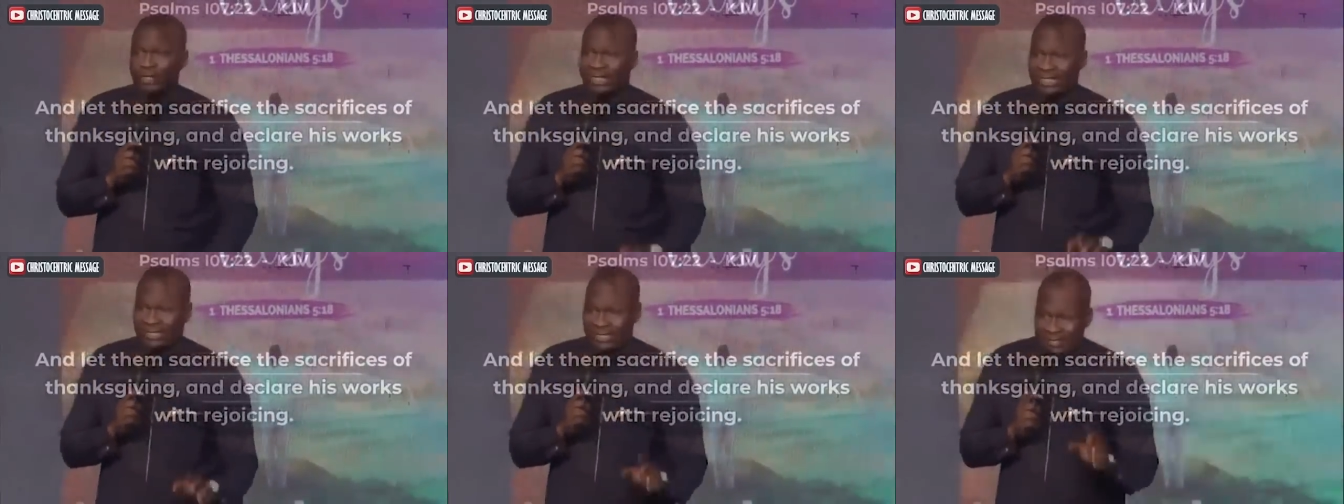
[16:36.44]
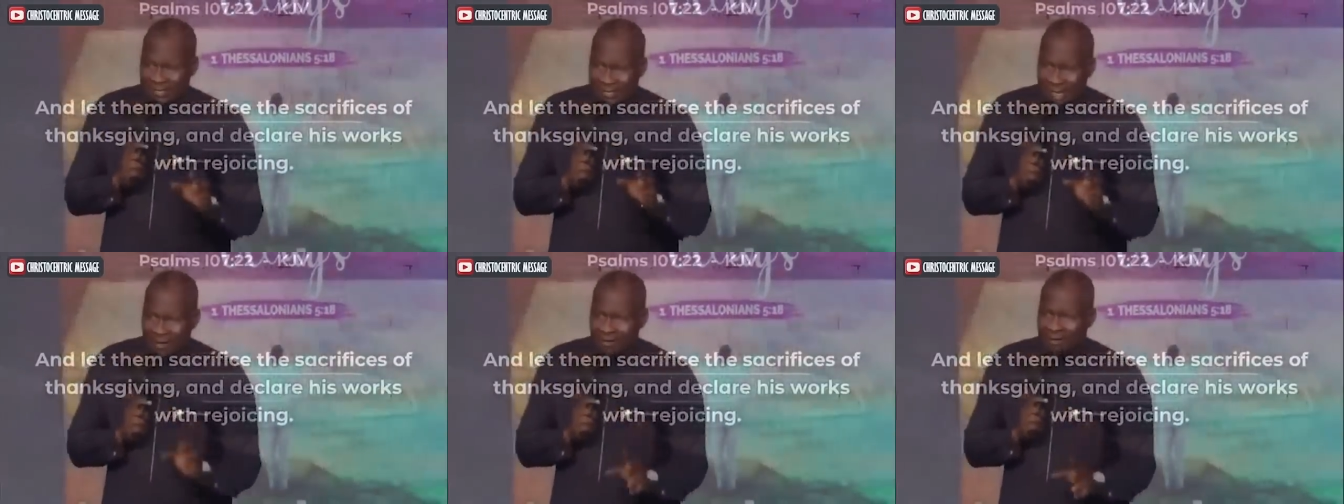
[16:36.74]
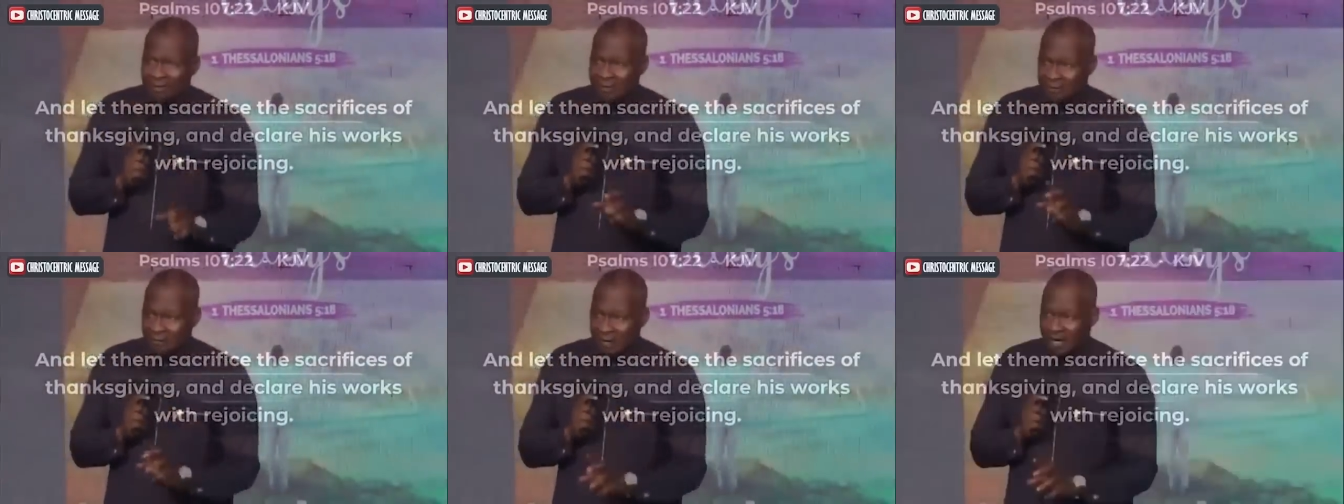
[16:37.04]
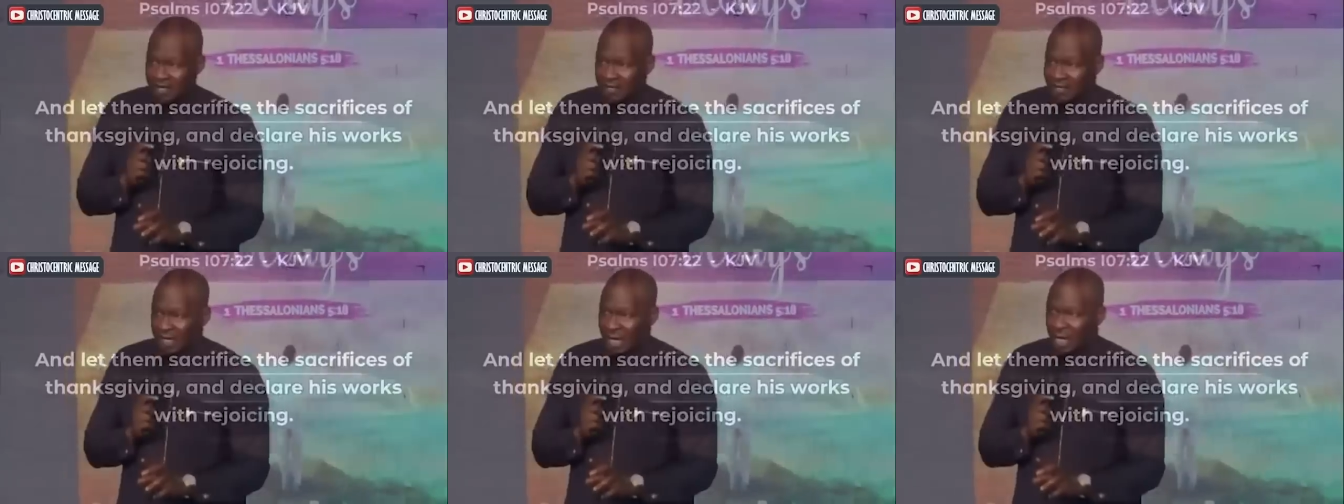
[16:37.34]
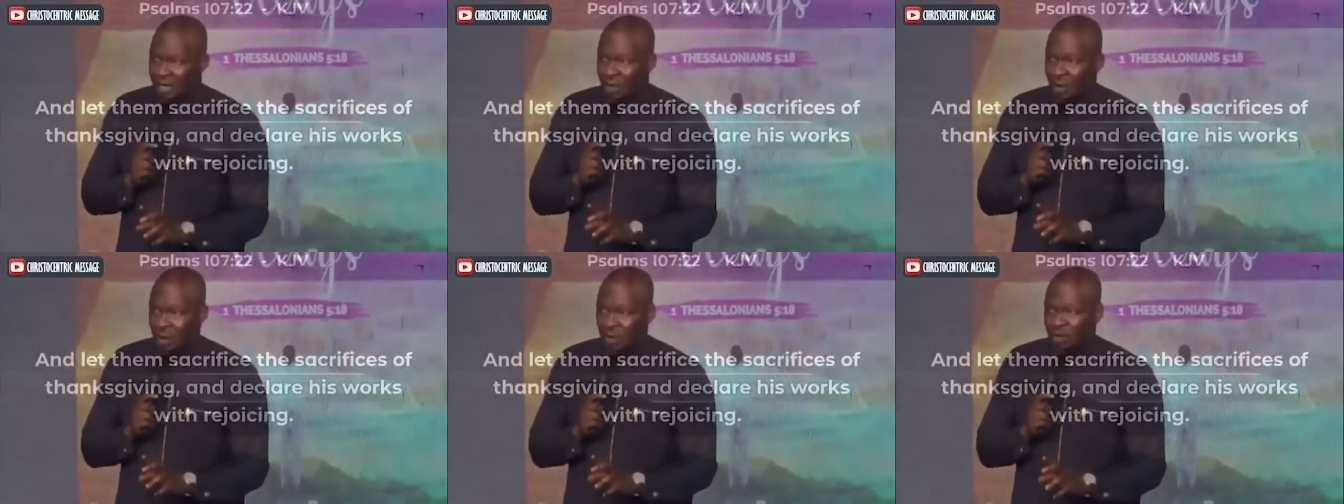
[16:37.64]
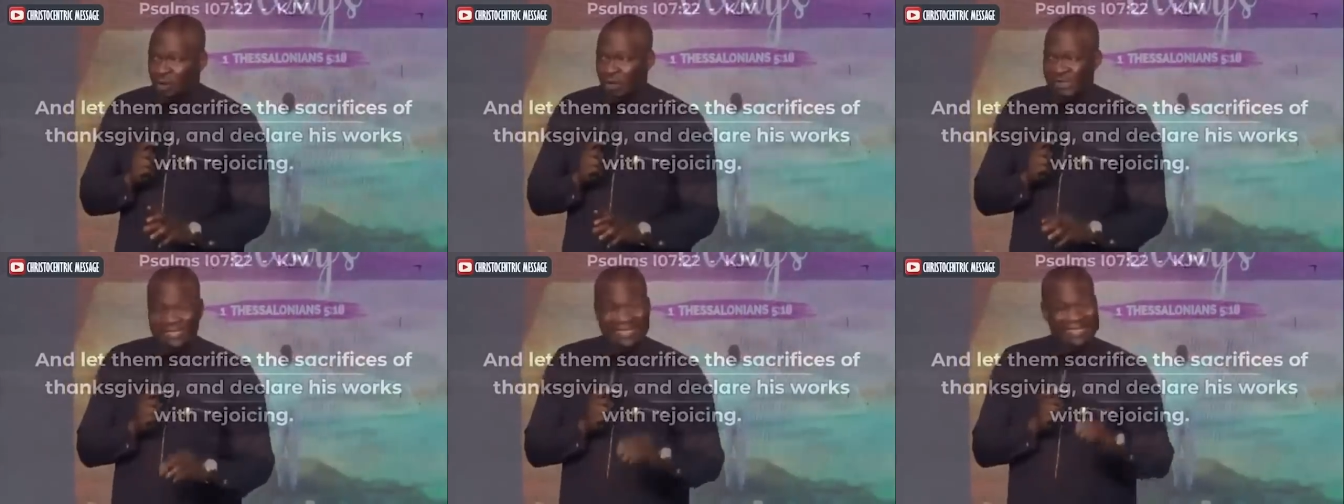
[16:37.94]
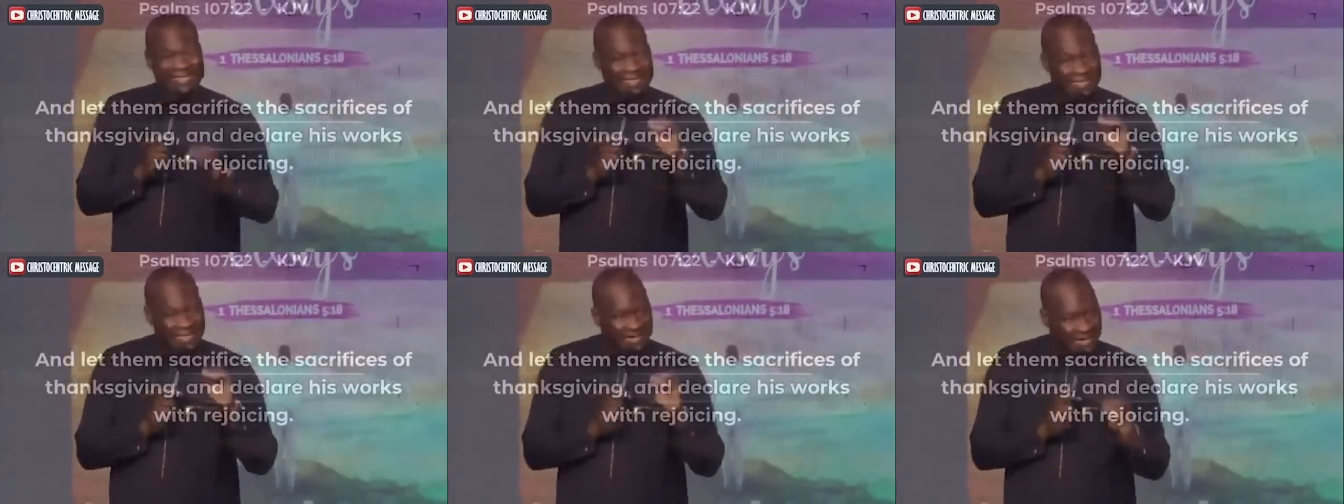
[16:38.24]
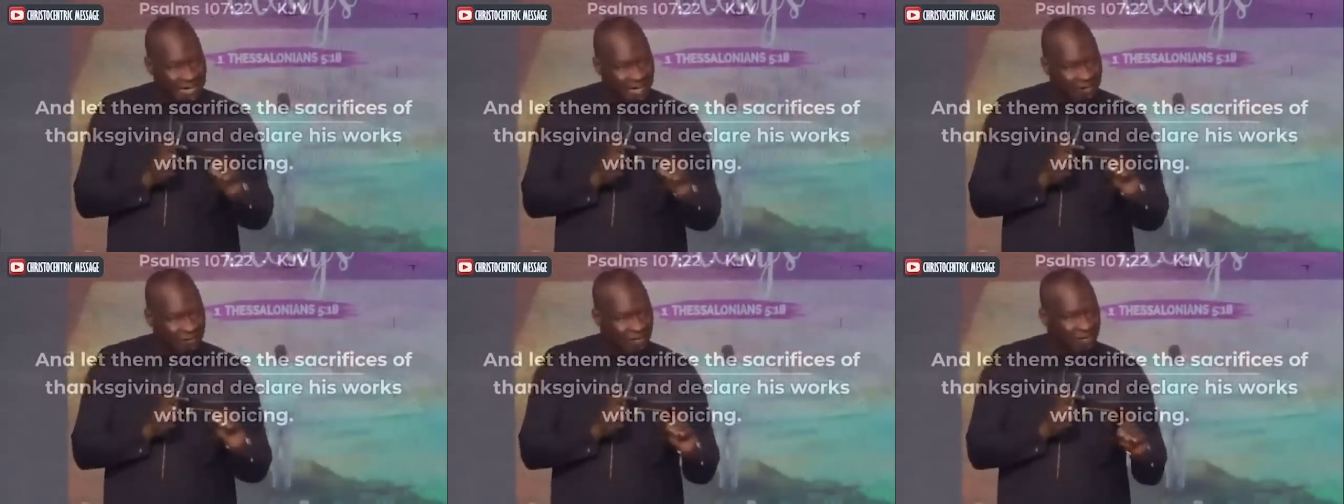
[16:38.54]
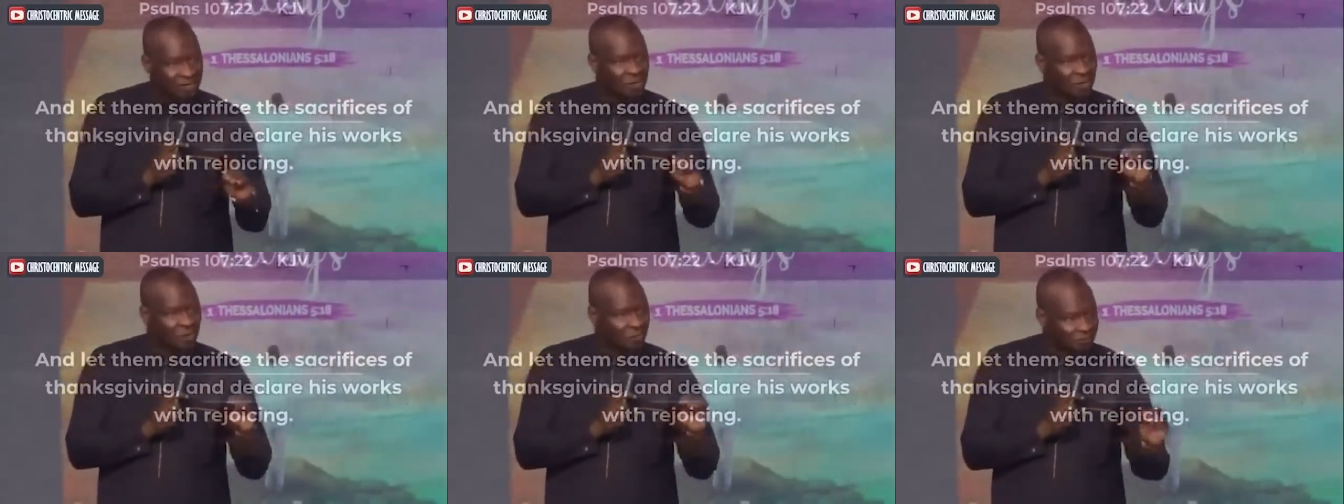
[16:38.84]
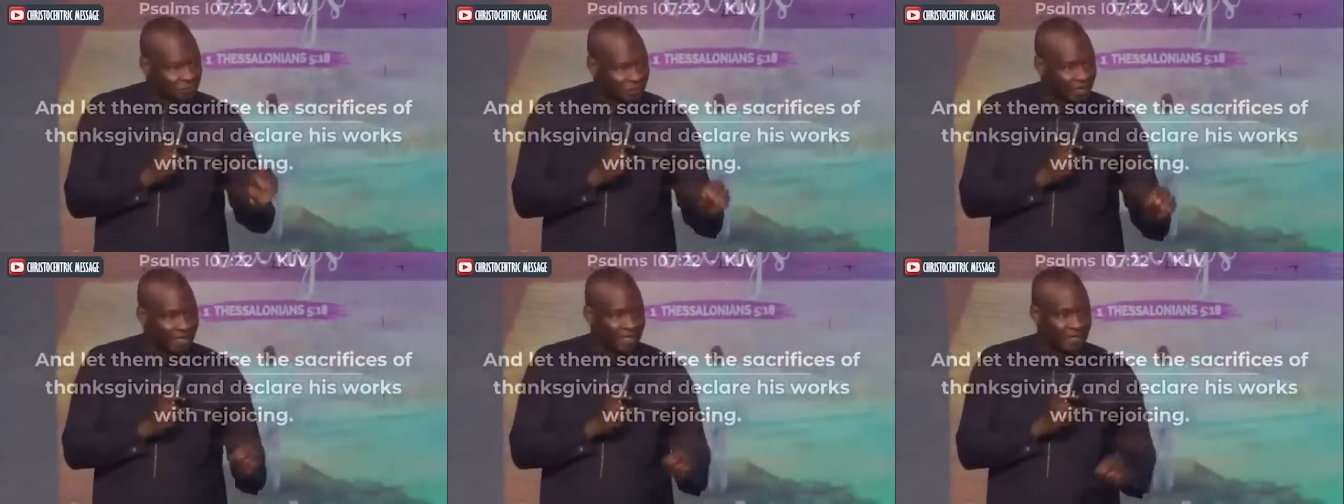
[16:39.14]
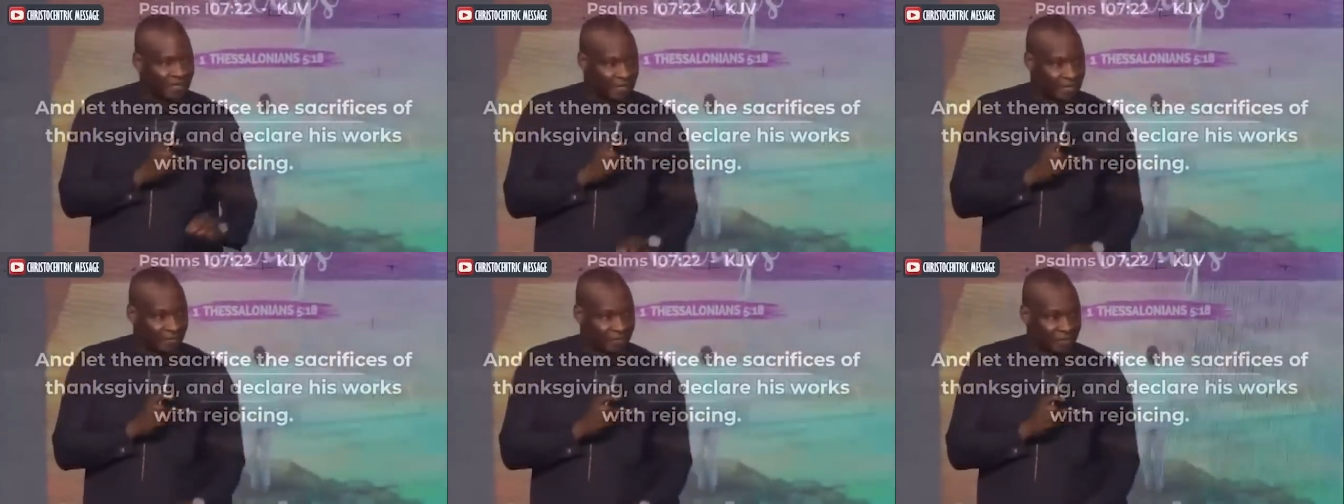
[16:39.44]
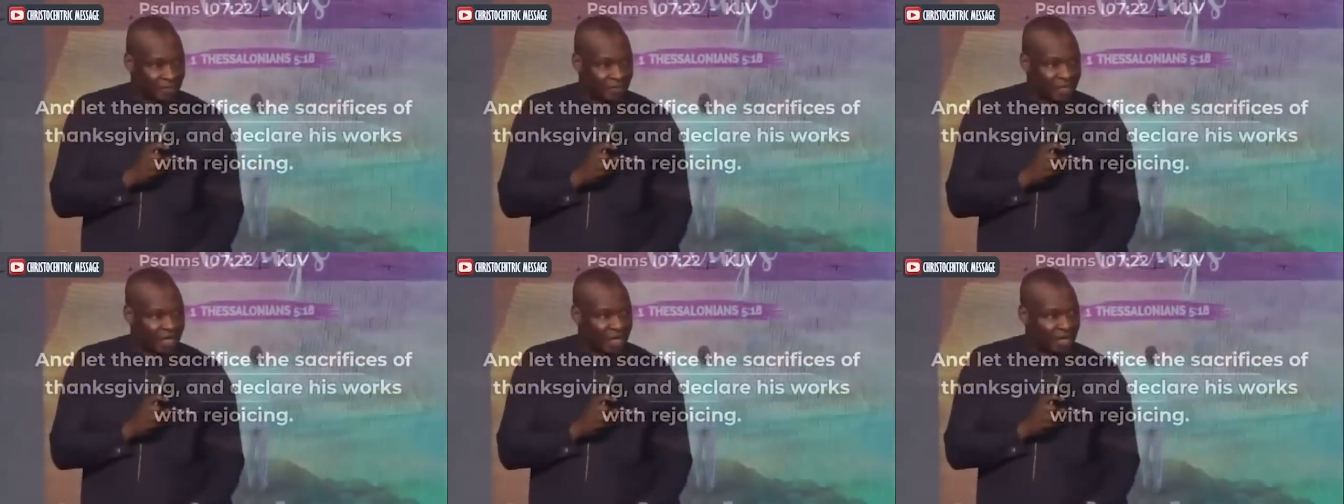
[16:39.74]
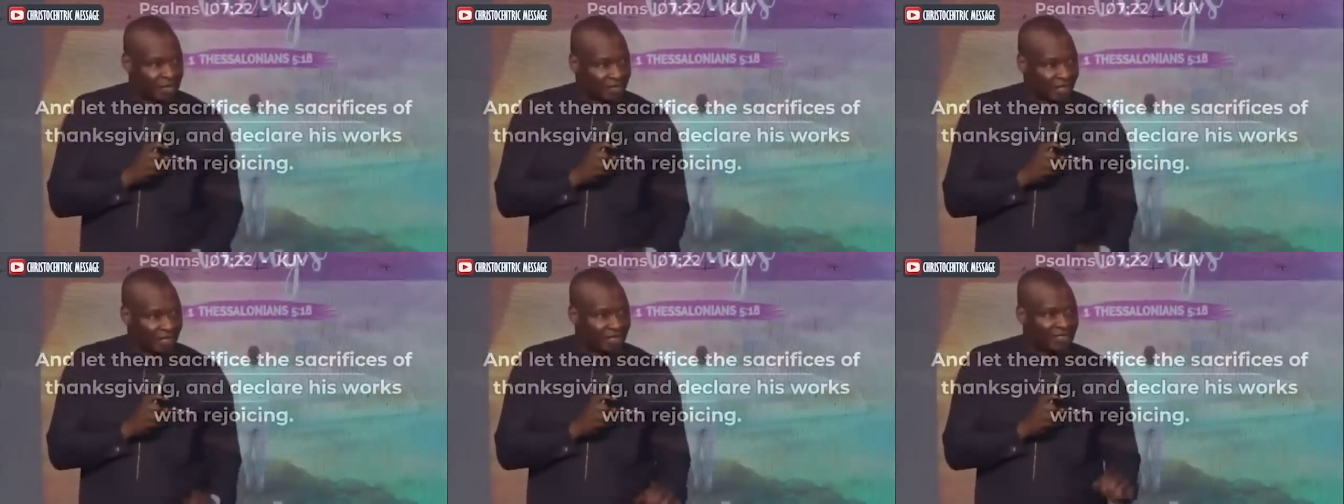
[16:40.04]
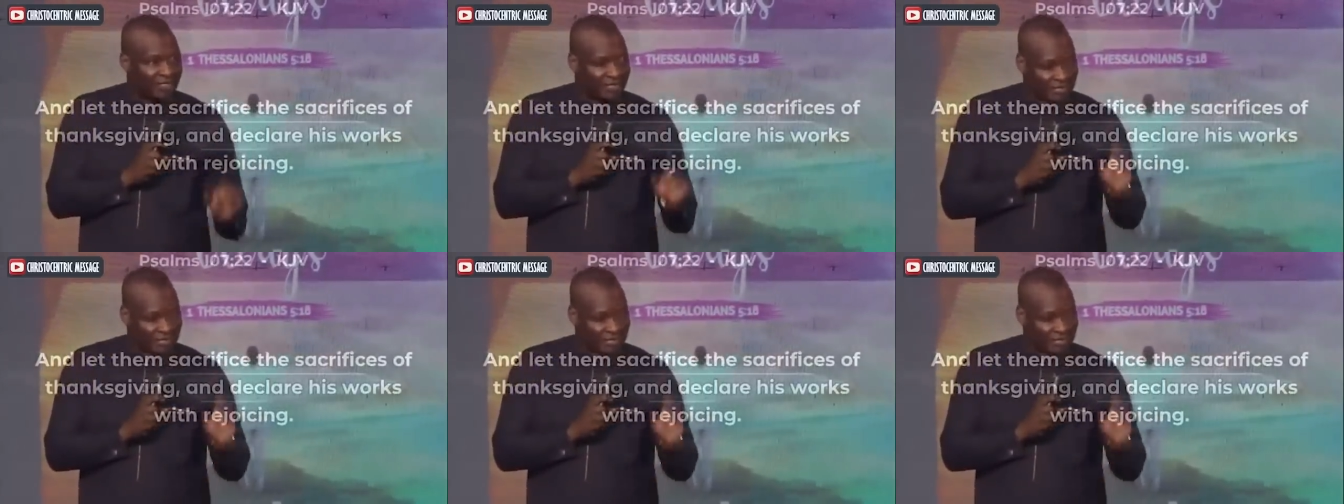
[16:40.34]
the sacrifice, not just the declaration of thanksgiving. There is